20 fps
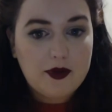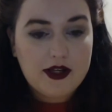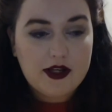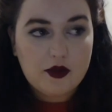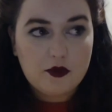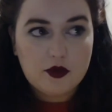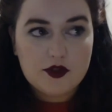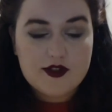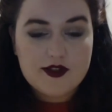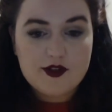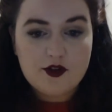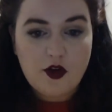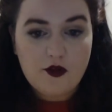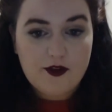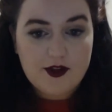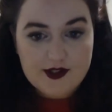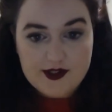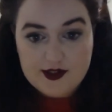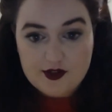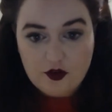it was not
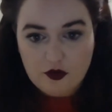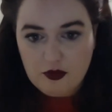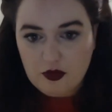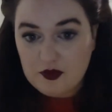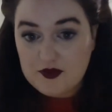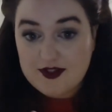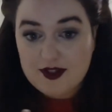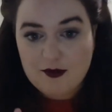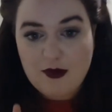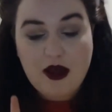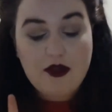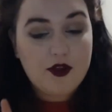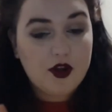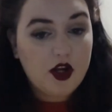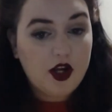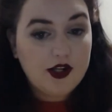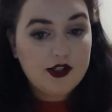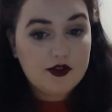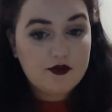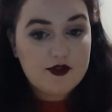this soup. It was some other
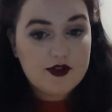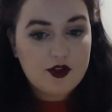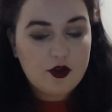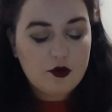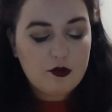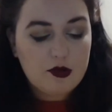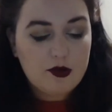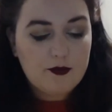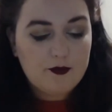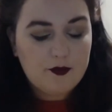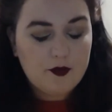kind of soup.